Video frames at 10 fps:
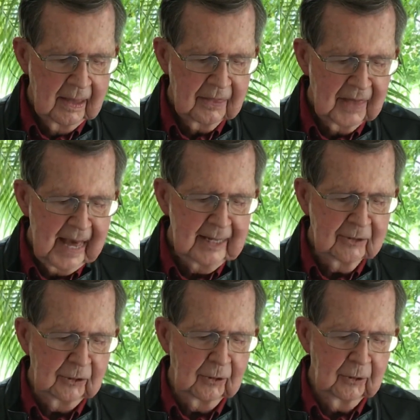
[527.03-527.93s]

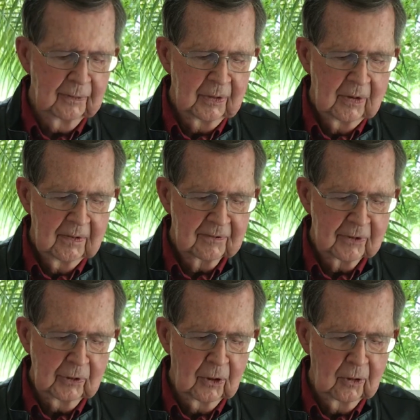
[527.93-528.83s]
Thank you for
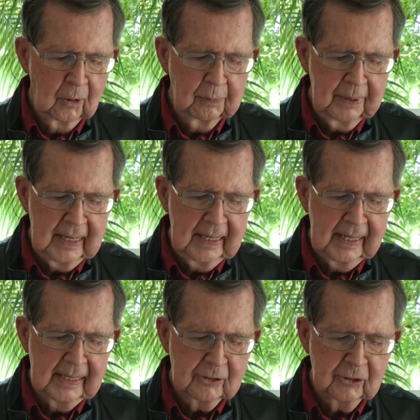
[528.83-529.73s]
your
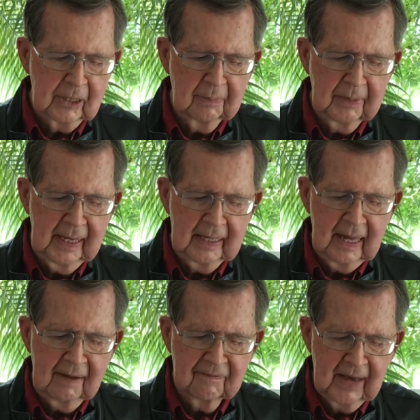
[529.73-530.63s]
obedience in being
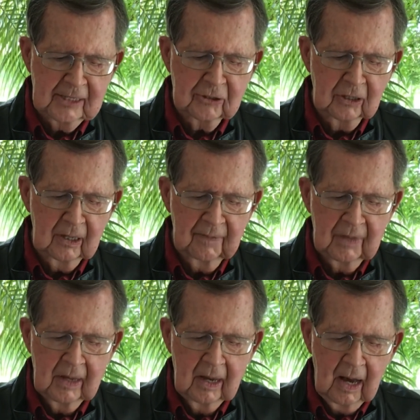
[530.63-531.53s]
a vessel
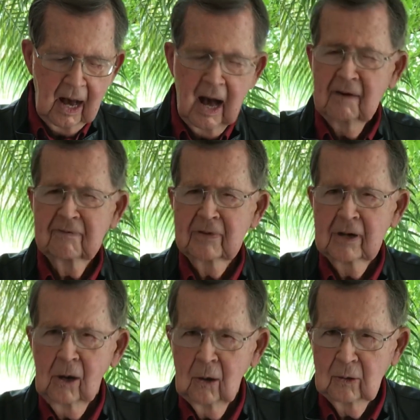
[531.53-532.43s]
of
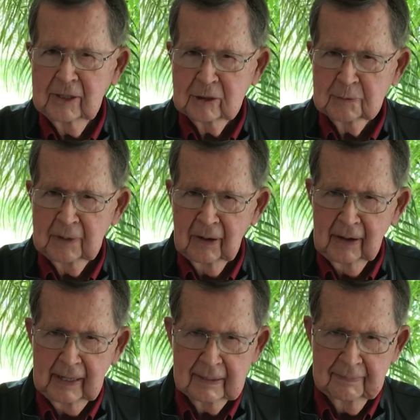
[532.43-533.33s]
the Holy
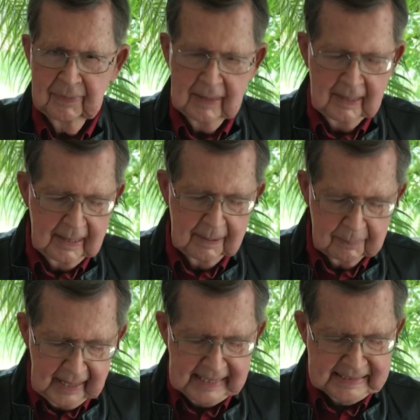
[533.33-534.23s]
Spirit.
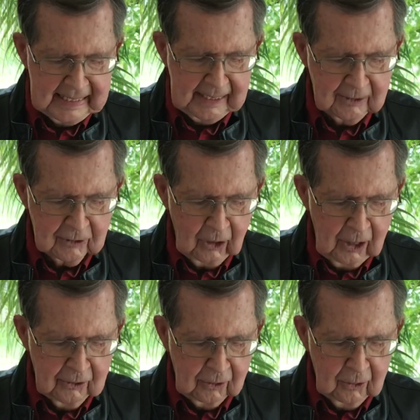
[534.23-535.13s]
Blessings
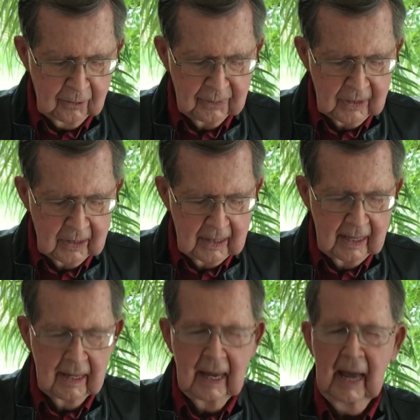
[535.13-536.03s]
on you.
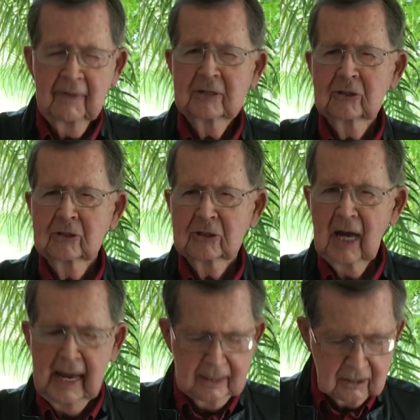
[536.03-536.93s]
And this is
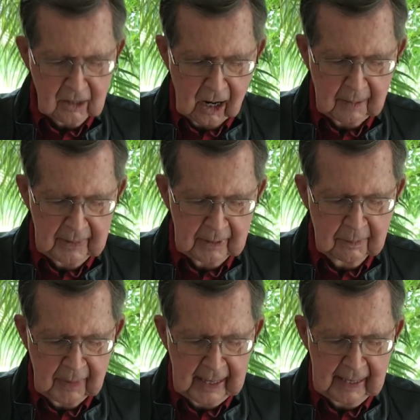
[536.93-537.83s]
signed
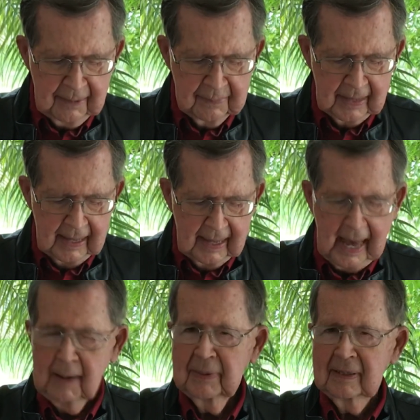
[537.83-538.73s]
Carmen Money,
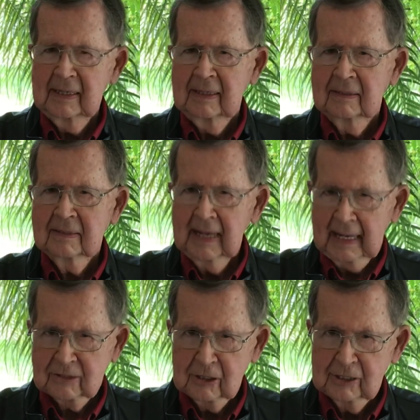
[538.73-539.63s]
Abilene,
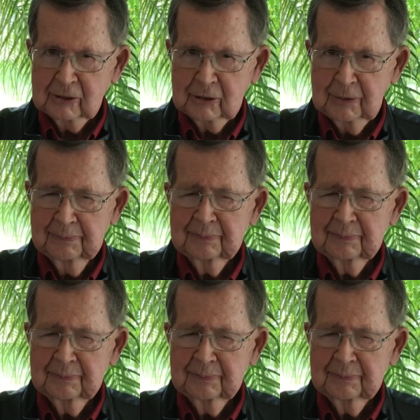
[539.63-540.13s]
Texas.